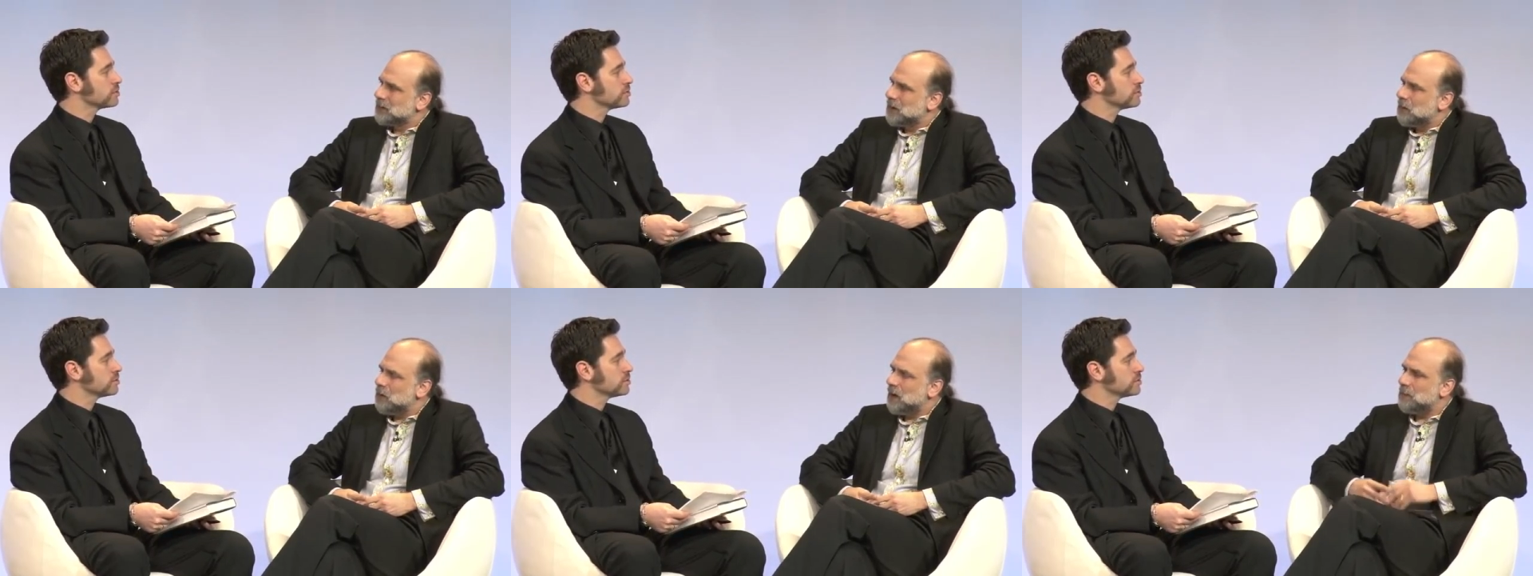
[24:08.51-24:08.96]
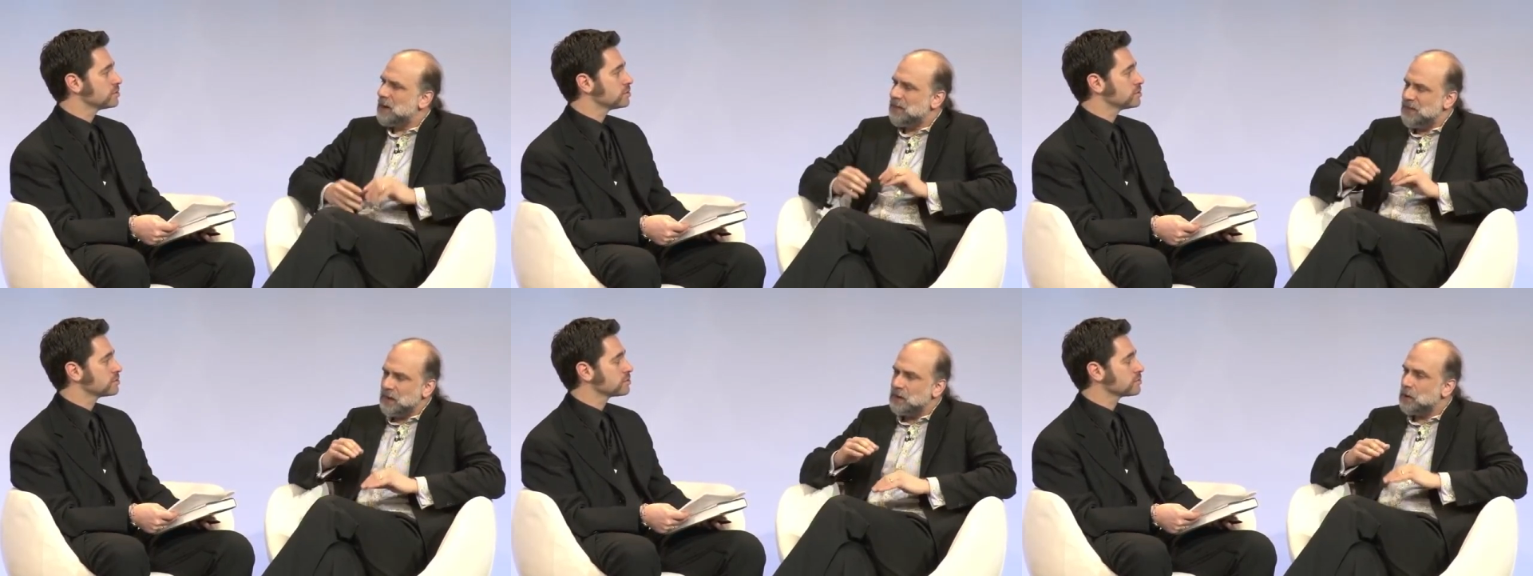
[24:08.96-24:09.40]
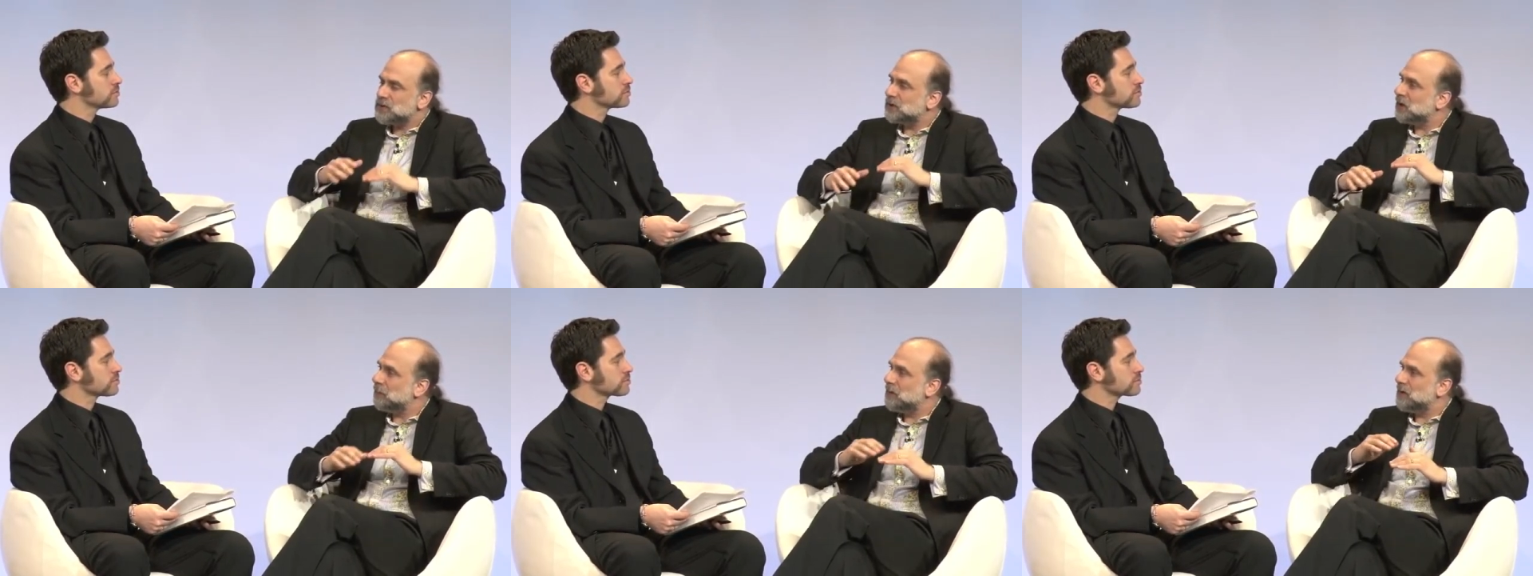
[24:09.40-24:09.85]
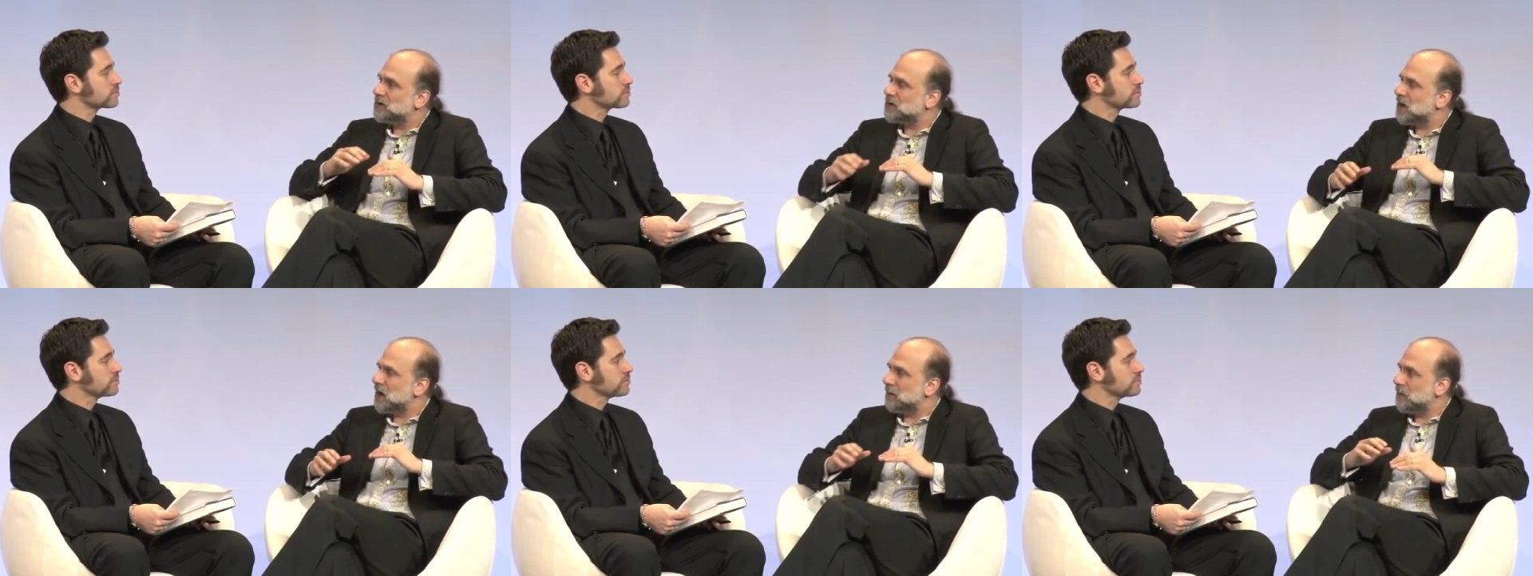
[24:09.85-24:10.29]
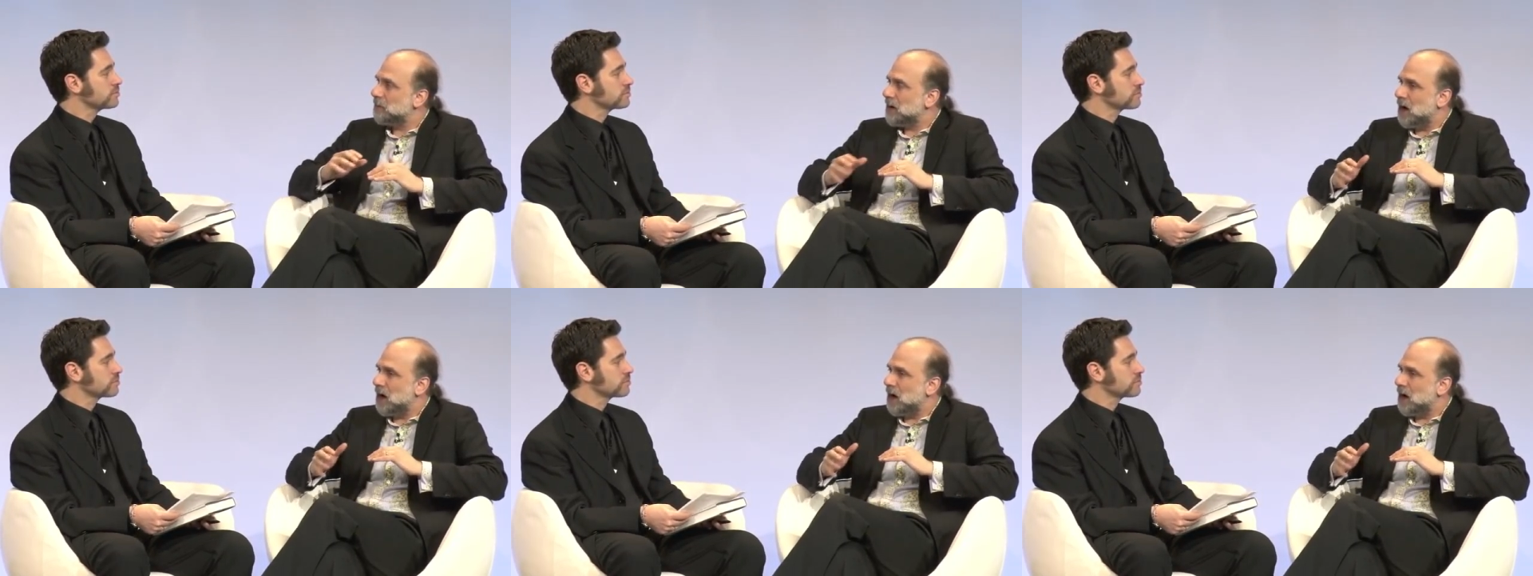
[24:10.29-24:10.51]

Speaker 1: Well, I mean, I think it goes a little bit of time. I mean,